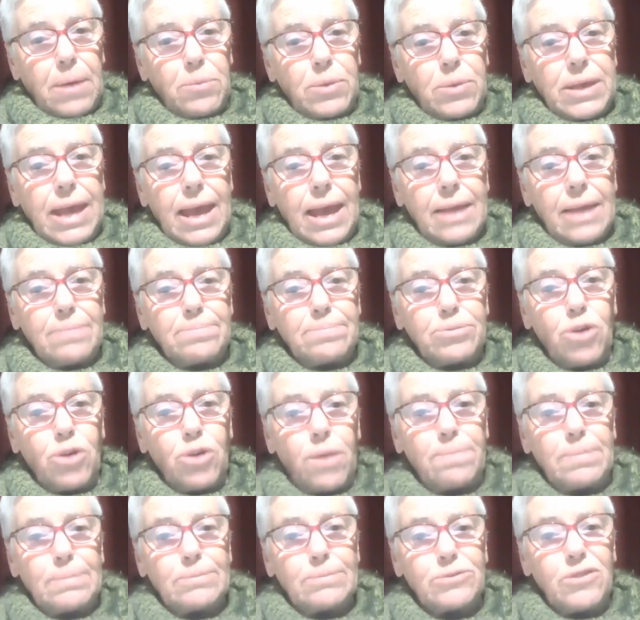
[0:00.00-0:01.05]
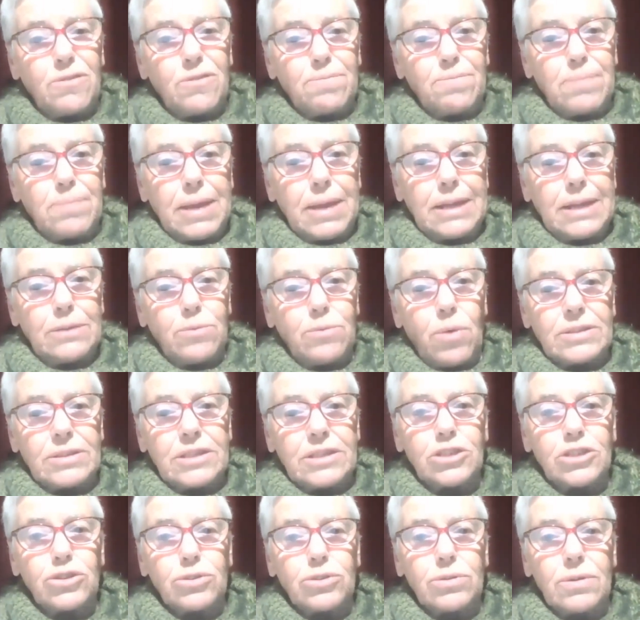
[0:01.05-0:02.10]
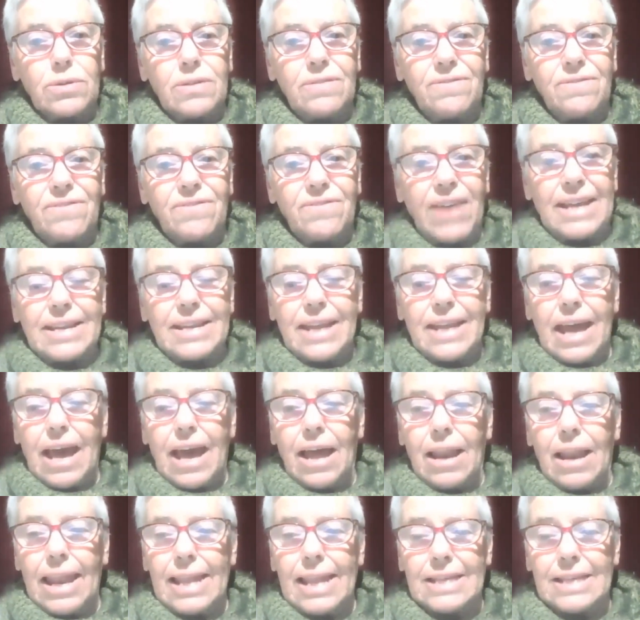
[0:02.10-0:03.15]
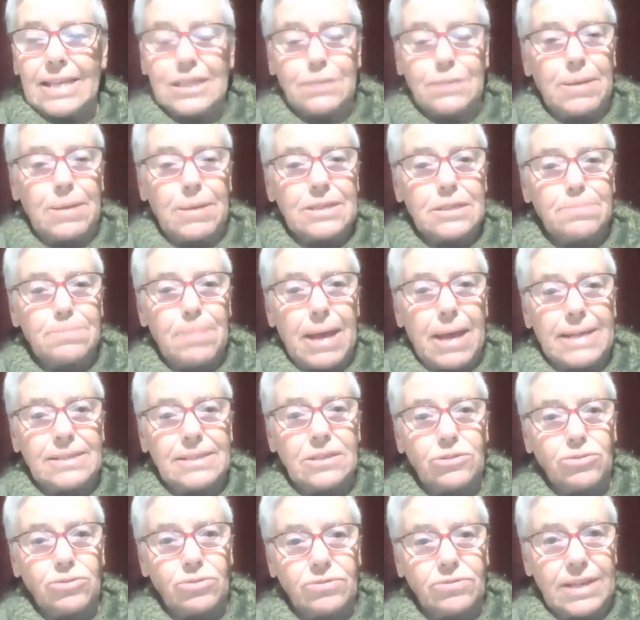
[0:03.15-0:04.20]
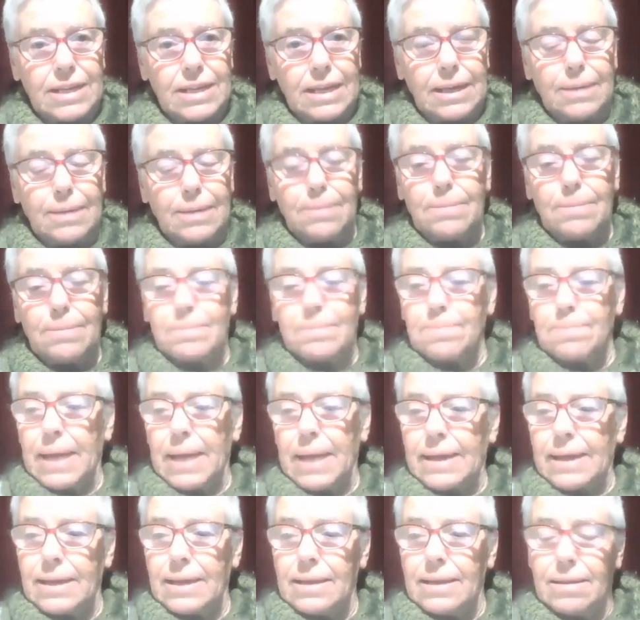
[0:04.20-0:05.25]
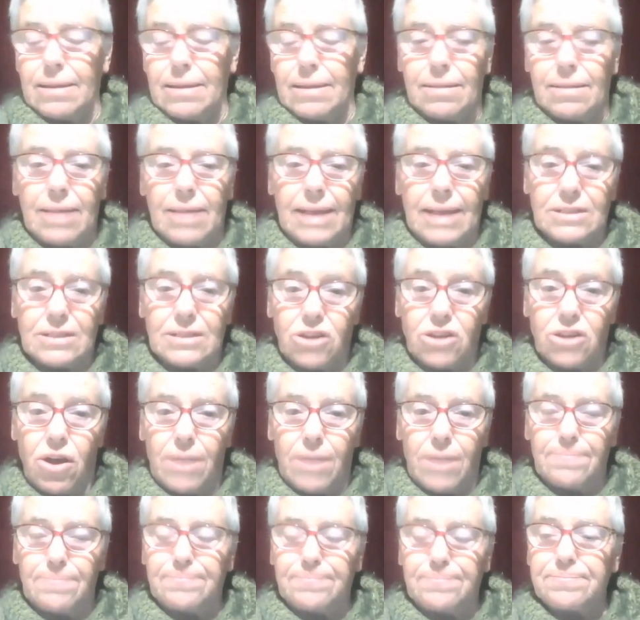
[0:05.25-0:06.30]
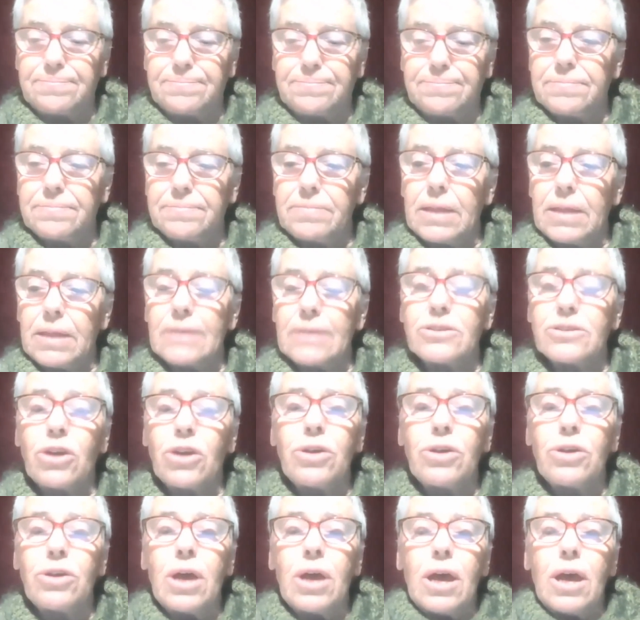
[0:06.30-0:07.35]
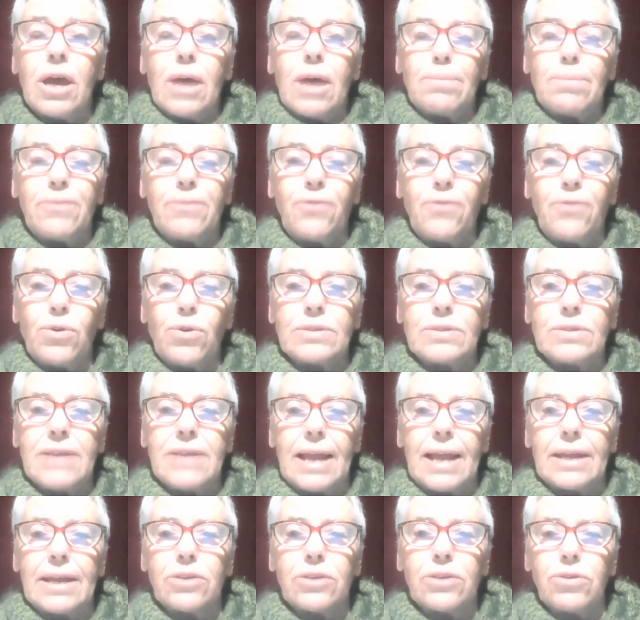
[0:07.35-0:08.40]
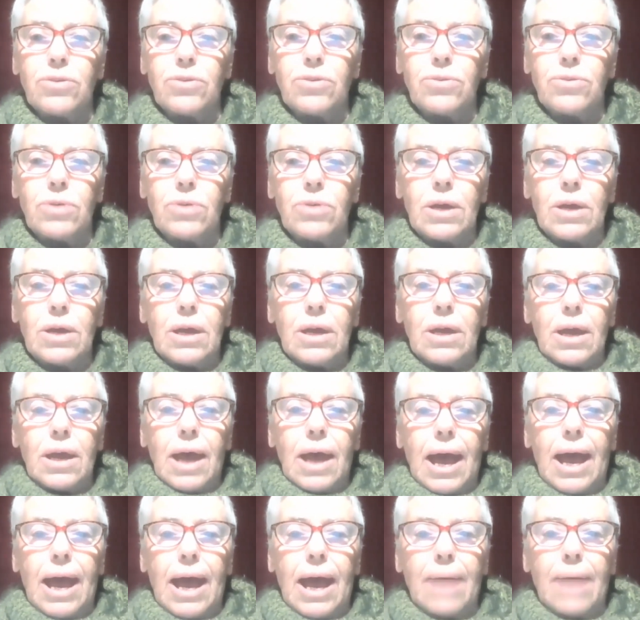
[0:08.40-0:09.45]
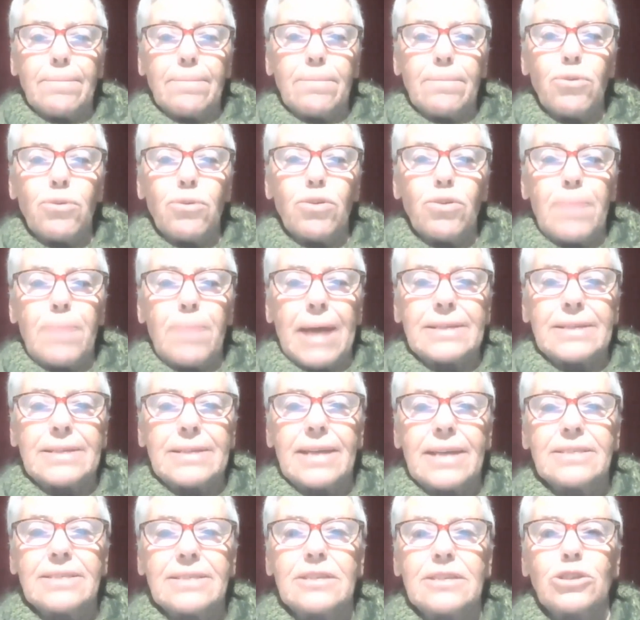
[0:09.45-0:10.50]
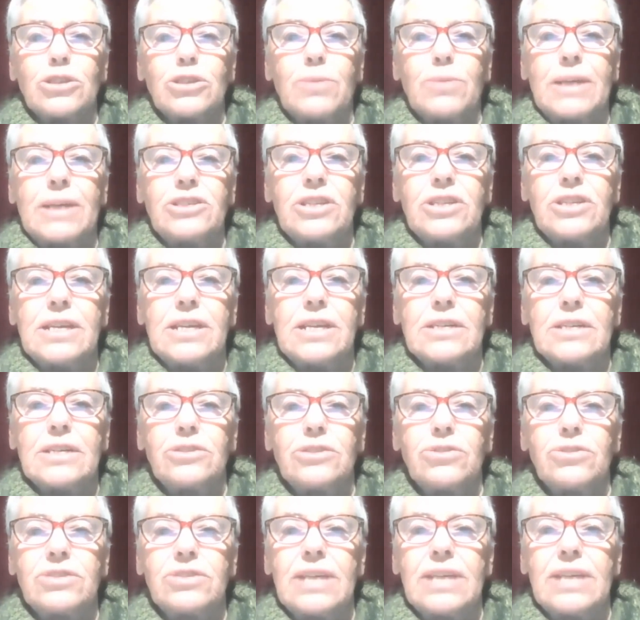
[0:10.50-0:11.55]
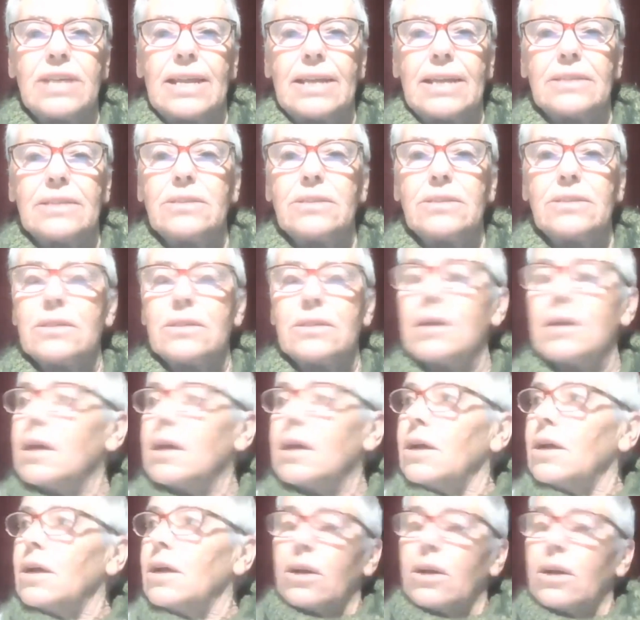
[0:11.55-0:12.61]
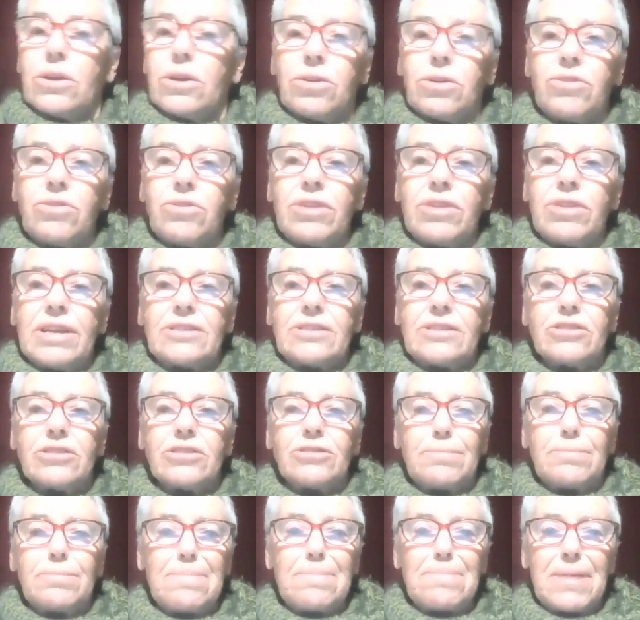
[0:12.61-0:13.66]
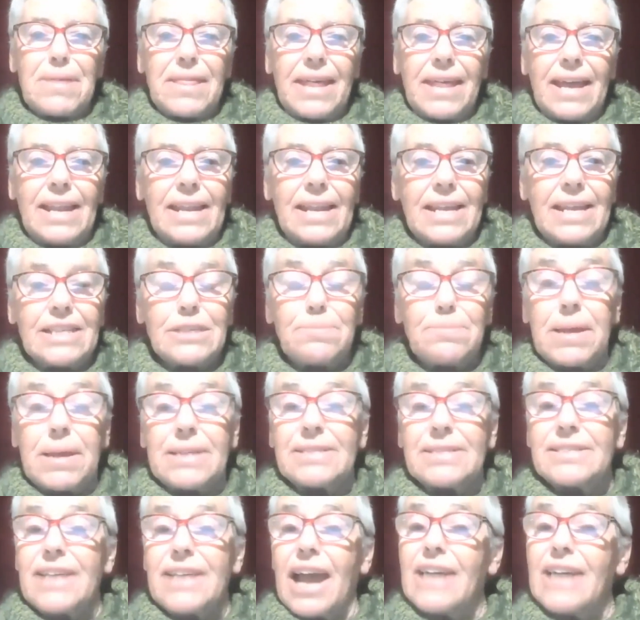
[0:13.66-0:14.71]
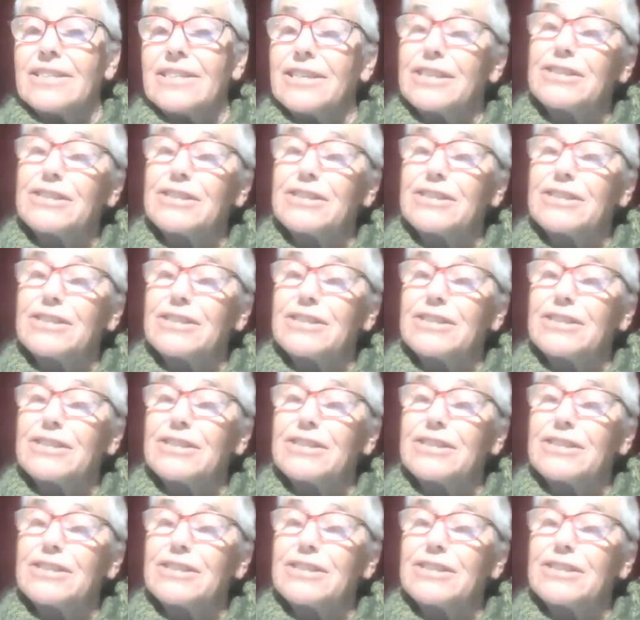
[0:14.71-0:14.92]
we had problems of men wanting to invade our lesbian spaces already back in that time. So before telling you more about our situation here in New Zealand, You need to remember that lesbians are